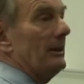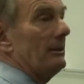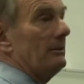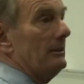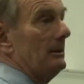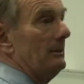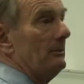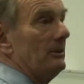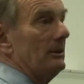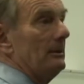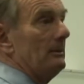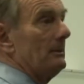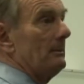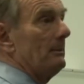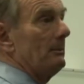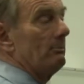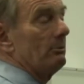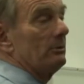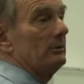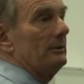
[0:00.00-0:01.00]
Acronyms seem
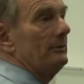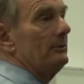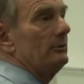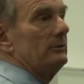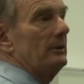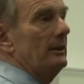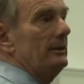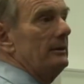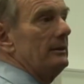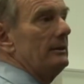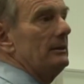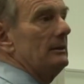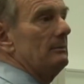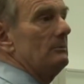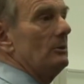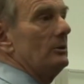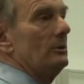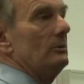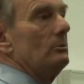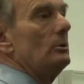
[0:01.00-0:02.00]
to be proliferating in
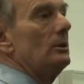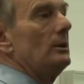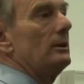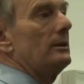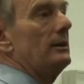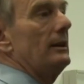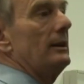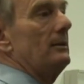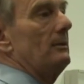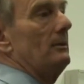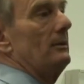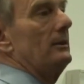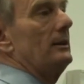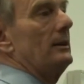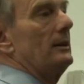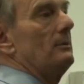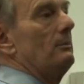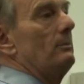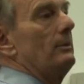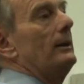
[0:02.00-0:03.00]
the modern world
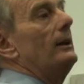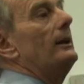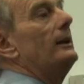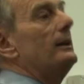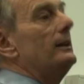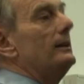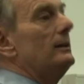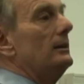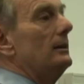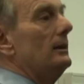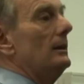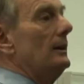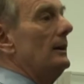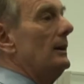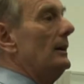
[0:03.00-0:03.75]
like a plague.